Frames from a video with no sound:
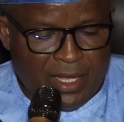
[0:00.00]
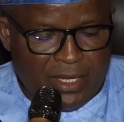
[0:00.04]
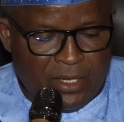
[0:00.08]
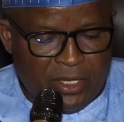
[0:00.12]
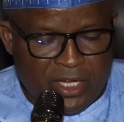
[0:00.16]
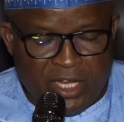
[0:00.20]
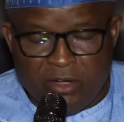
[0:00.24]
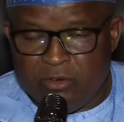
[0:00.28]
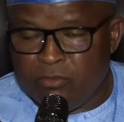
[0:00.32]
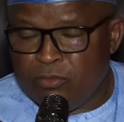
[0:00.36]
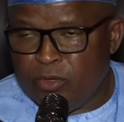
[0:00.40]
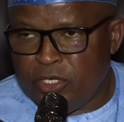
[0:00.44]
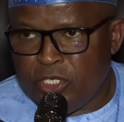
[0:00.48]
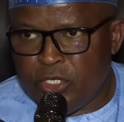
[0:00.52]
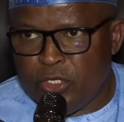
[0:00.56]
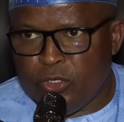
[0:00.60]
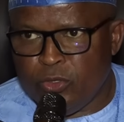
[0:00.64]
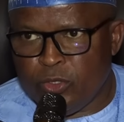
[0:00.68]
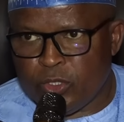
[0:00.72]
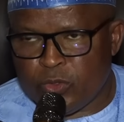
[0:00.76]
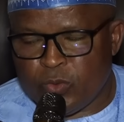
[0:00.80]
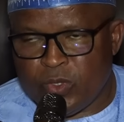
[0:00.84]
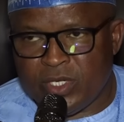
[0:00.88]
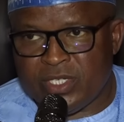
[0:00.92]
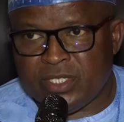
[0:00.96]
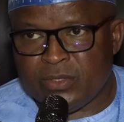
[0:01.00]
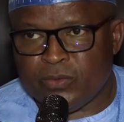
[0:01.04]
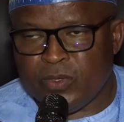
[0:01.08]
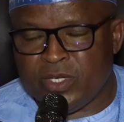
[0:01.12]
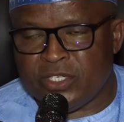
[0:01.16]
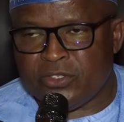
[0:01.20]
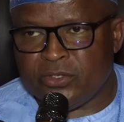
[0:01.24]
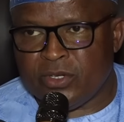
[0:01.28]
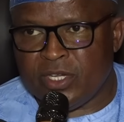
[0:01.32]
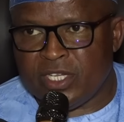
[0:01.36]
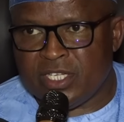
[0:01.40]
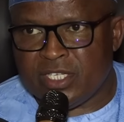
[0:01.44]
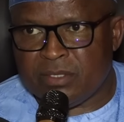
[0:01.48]
Everybody knows
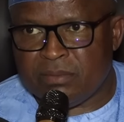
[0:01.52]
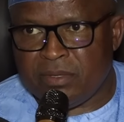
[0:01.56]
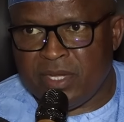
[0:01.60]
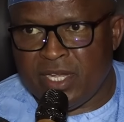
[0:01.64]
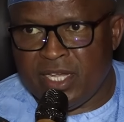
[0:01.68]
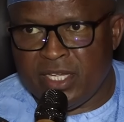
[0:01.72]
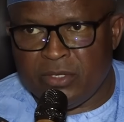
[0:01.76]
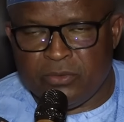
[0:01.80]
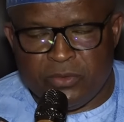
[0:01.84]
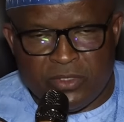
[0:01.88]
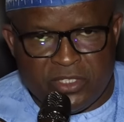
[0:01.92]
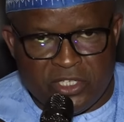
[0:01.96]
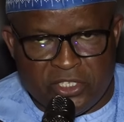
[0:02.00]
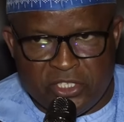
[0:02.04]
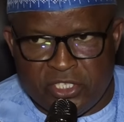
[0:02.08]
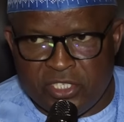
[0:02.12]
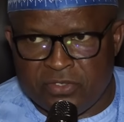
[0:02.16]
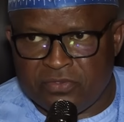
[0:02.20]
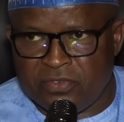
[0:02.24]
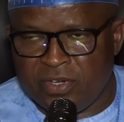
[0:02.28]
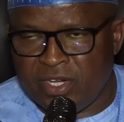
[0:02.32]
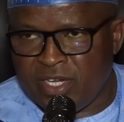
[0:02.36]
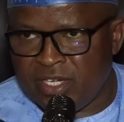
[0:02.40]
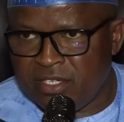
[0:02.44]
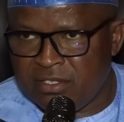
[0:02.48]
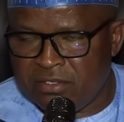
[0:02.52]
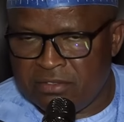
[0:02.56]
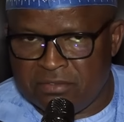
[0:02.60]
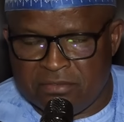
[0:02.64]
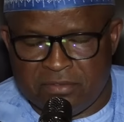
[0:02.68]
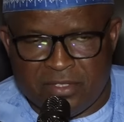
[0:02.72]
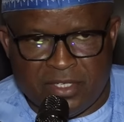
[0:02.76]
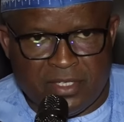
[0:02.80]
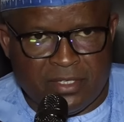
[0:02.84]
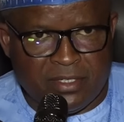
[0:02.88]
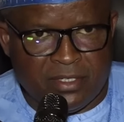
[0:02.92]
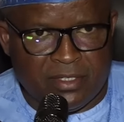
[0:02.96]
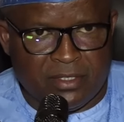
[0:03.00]
what transpired with the G5
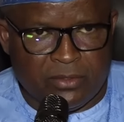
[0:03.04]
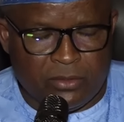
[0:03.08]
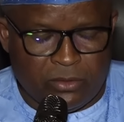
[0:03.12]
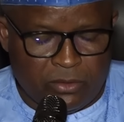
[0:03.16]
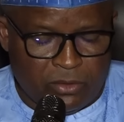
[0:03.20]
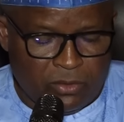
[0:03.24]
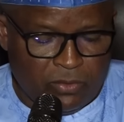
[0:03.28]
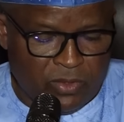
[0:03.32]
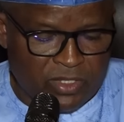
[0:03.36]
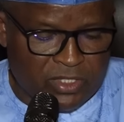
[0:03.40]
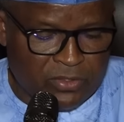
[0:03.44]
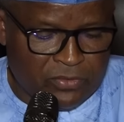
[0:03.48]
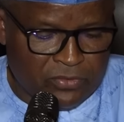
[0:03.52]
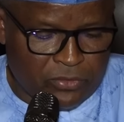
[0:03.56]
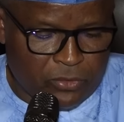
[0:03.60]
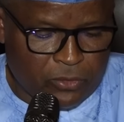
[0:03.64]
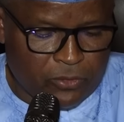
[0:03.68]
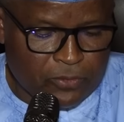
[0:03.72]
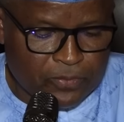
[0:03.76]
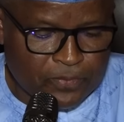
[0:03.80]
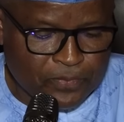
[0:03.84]
and what have you.